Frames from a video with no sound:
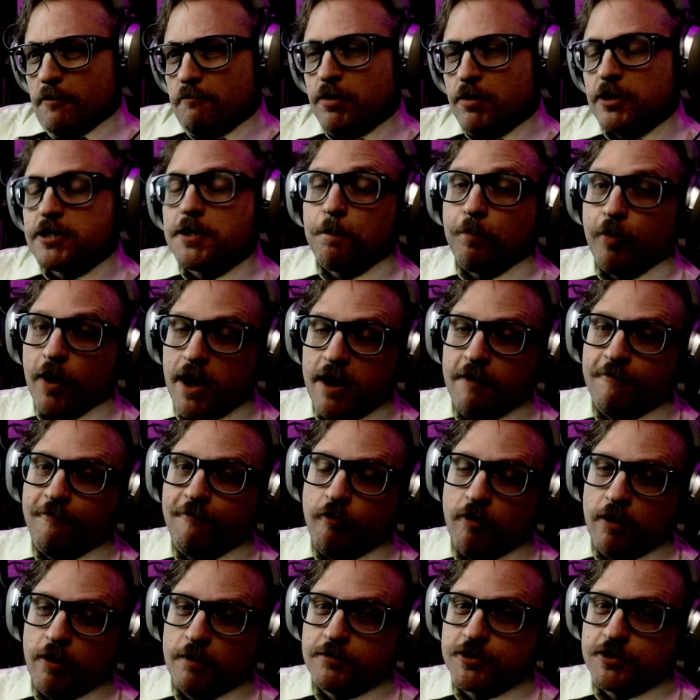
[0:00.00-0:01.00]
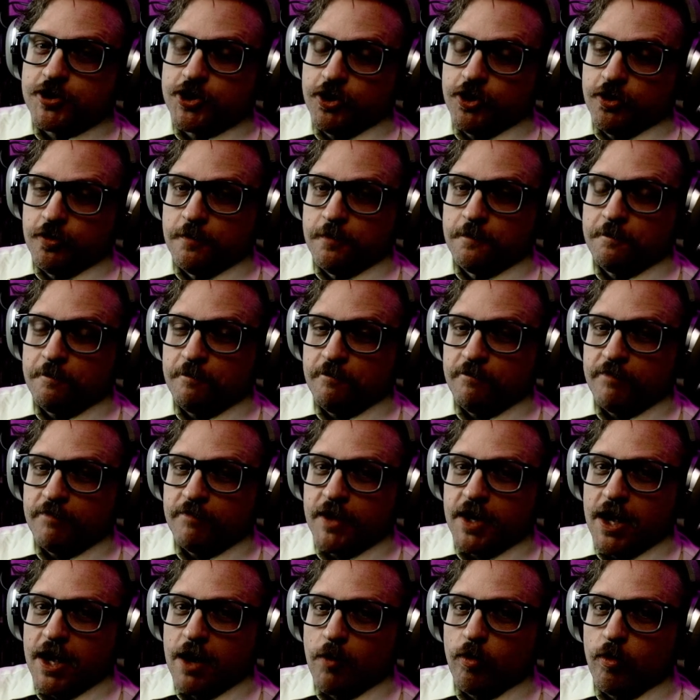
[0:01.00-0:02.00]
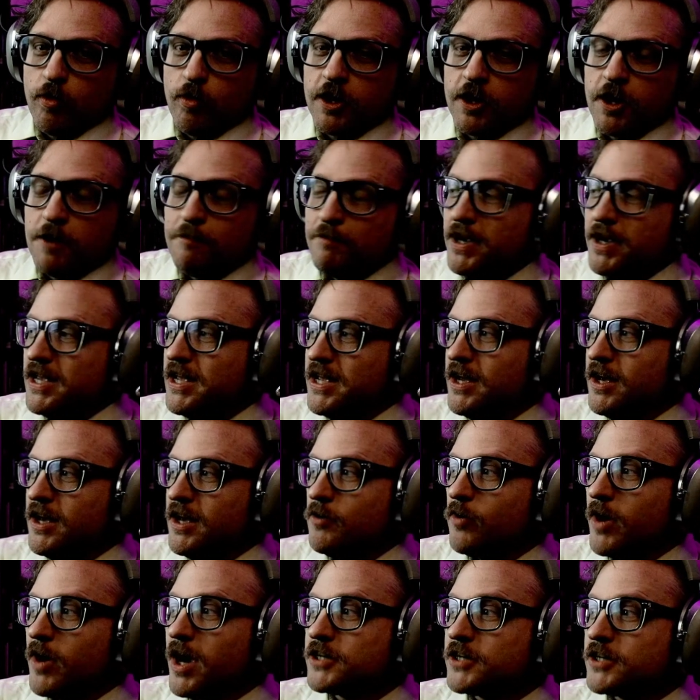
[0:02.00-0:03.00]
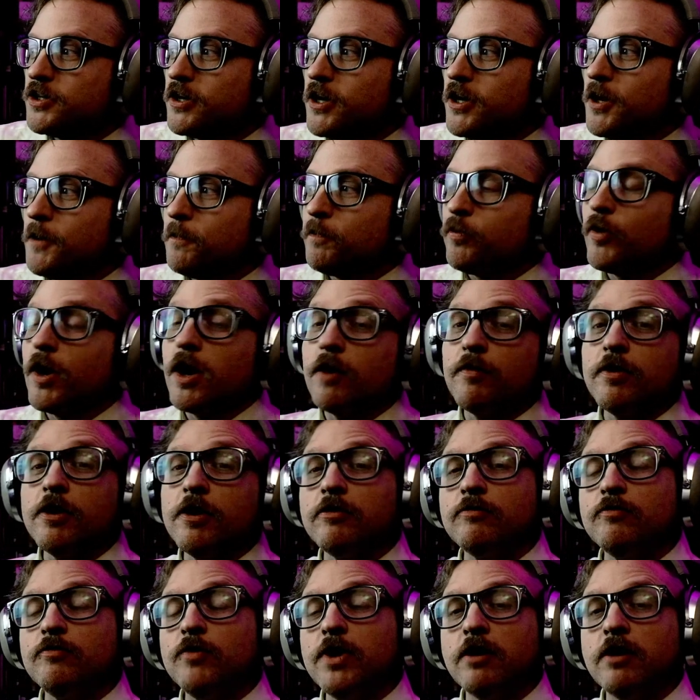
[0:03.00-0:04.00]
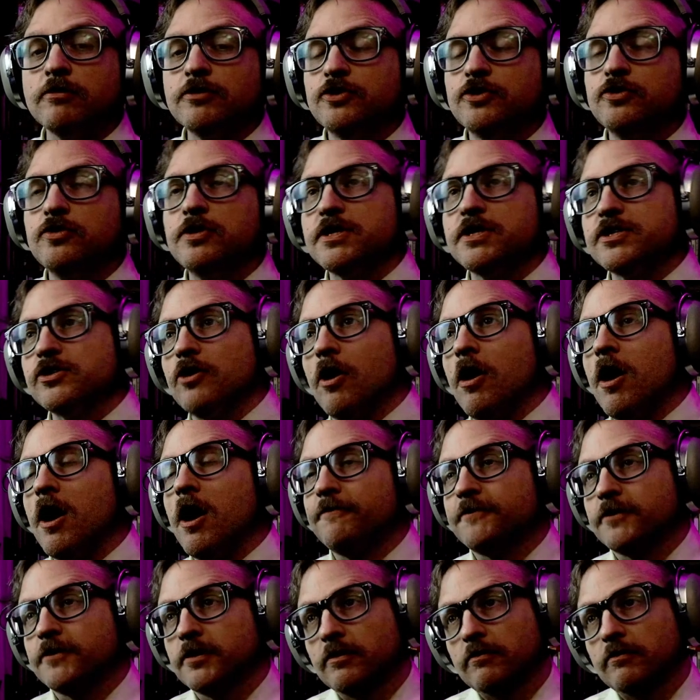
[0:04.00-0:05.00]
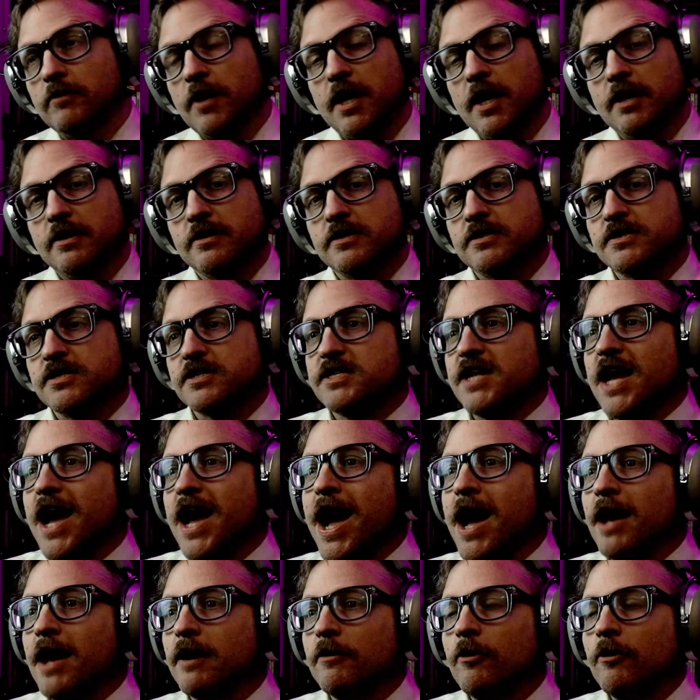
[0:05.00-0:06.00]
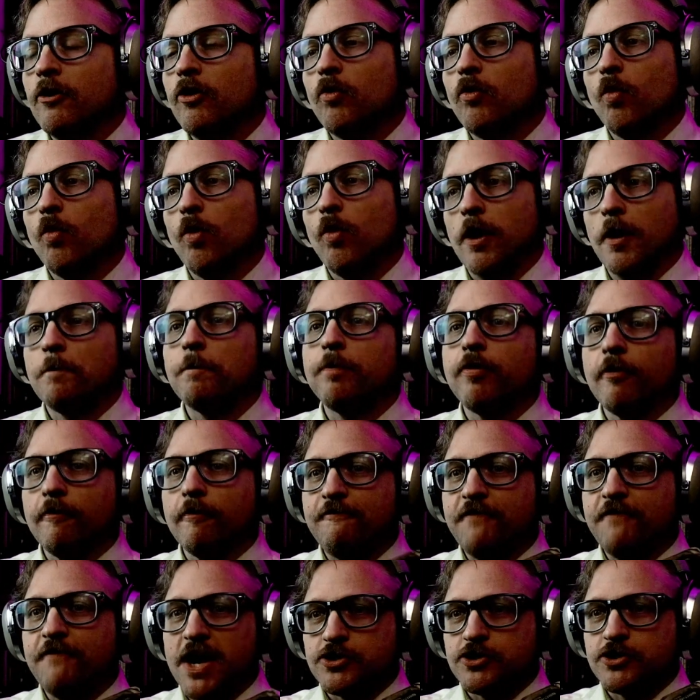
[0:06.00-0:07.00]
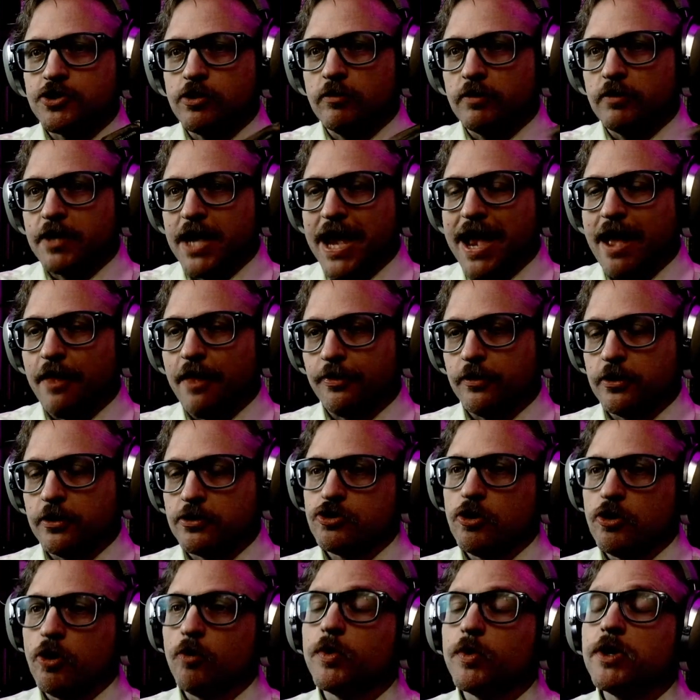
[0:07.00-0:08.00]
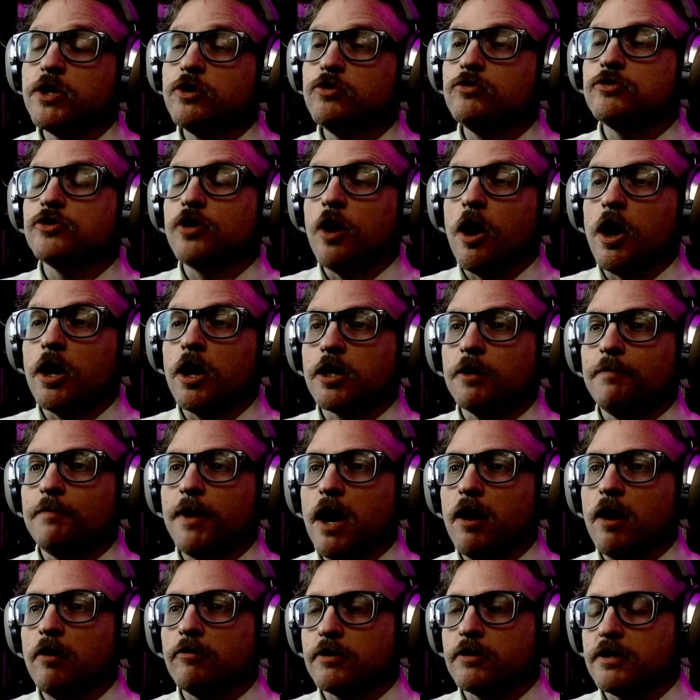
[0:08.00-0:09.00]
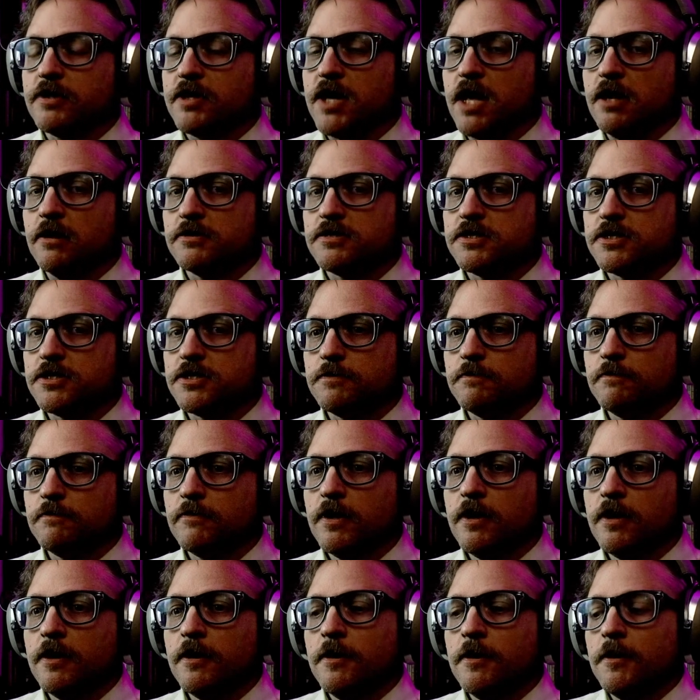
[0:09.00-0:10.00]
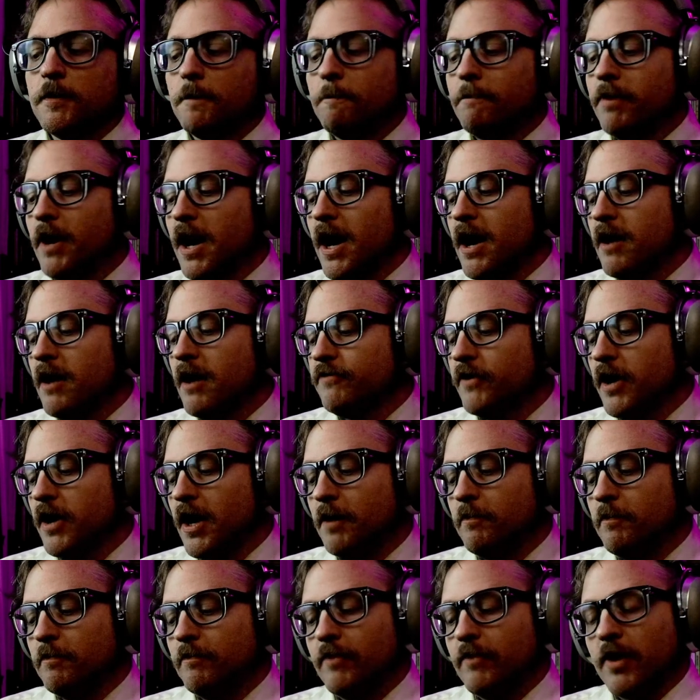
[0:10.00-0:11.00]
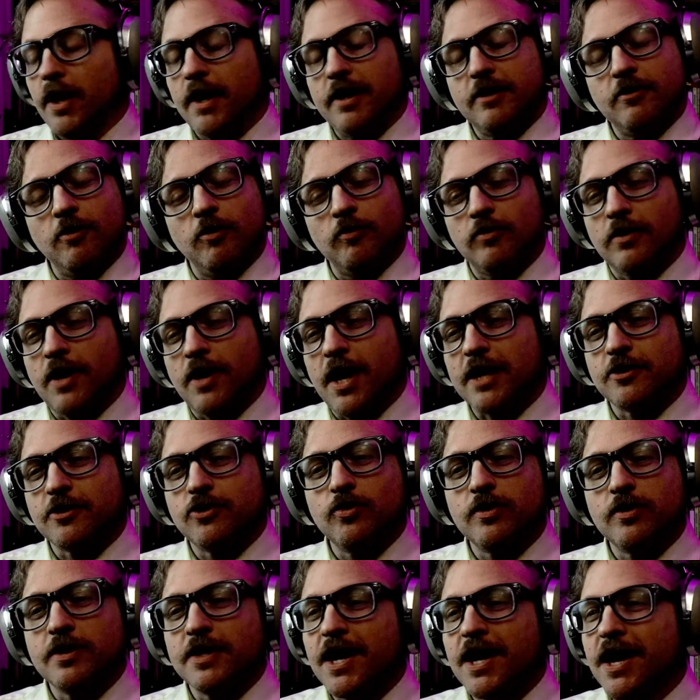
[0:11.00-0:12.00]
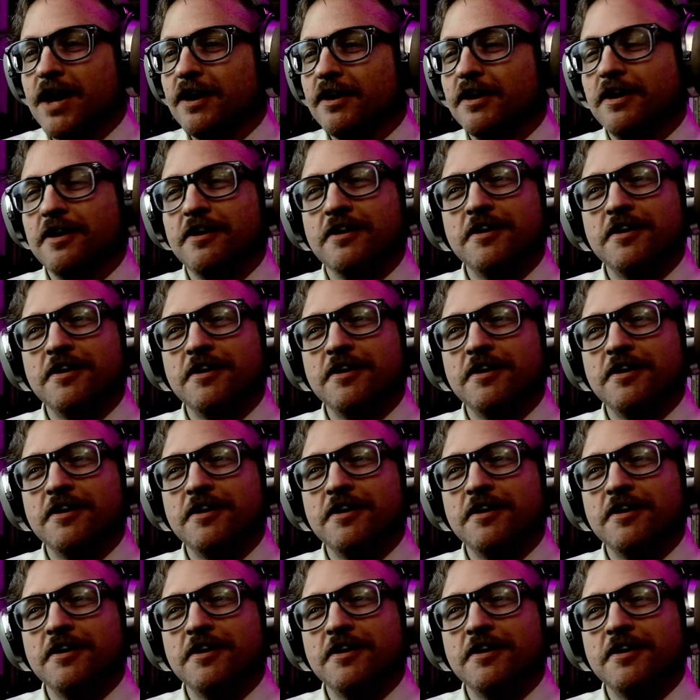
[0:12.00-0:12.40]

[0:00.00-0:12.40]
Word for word: but to pray for them, too. And we're going to begin. We're actually going to pray. We don't, we don't do this often, right? This is not a professional Catholic show. We do talk about Catholicism, but I've I'm I don't like doing that,